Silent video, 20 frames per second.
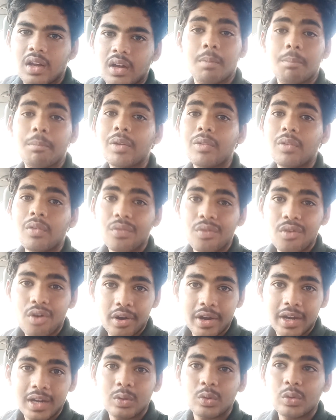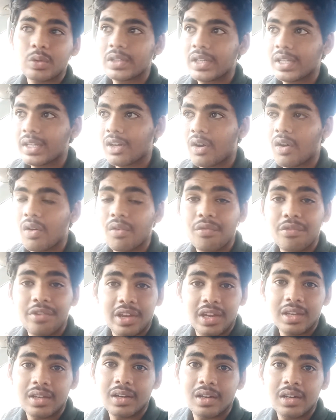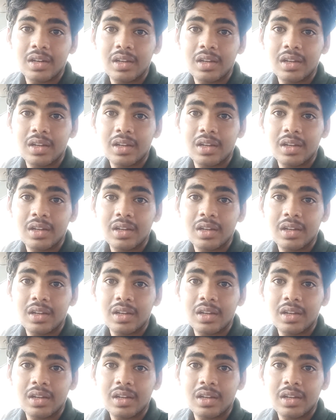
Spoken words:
but you forget to clean our vehicle,